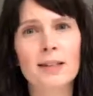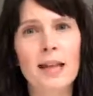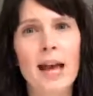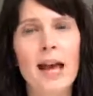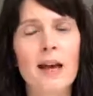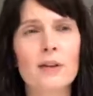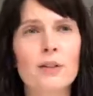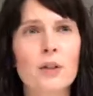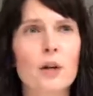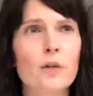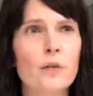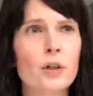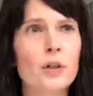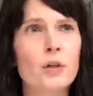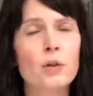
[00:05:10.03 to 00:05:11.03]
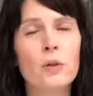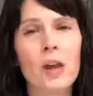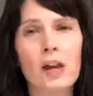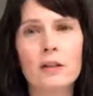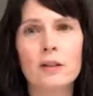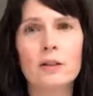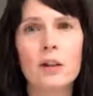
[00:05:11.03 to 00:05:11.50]
the house over
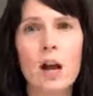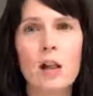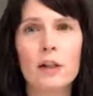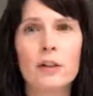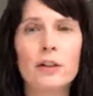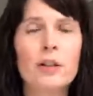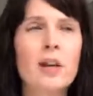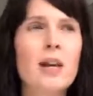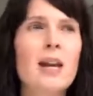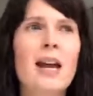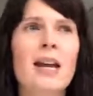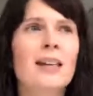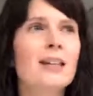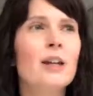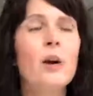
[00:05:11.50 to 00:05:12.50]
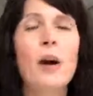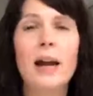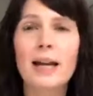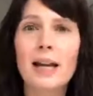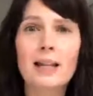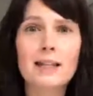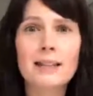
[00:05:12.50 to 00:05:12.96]
$2,000? You know, I
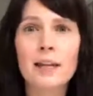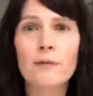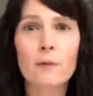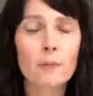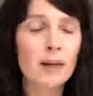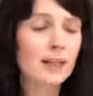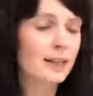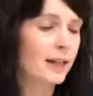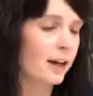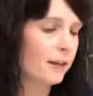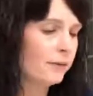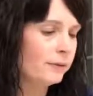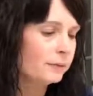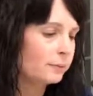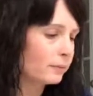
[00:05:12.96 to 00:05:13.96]
gotta say for myself,